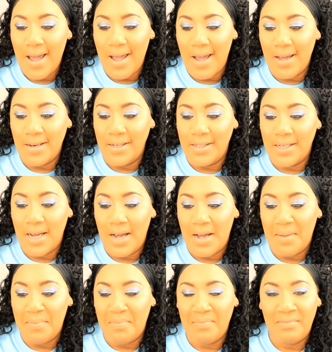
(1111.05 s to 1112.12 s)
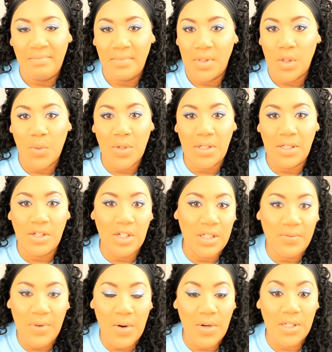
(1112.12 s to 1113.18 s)
And so it's
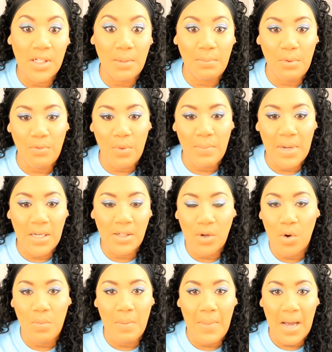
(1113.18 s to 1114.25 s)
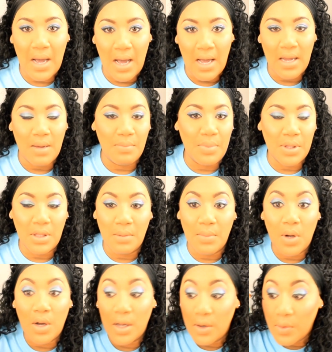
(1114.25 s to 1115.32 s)
just very simple for me to open my eye and put
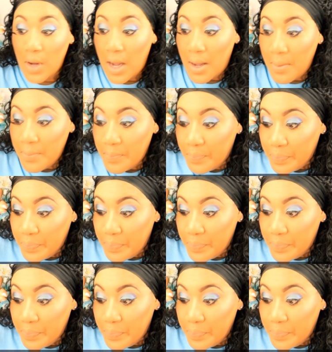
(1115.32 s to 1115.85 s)
them on, okay?